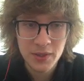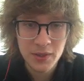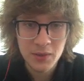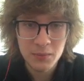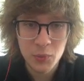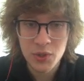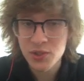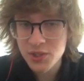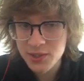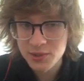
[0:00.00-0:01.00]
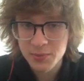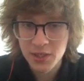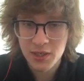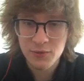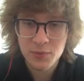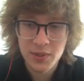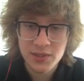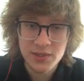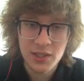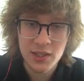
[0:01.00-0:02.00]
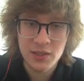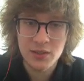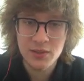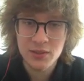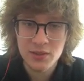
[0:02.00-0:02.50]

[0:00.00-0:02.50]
But we can change the behavior by saying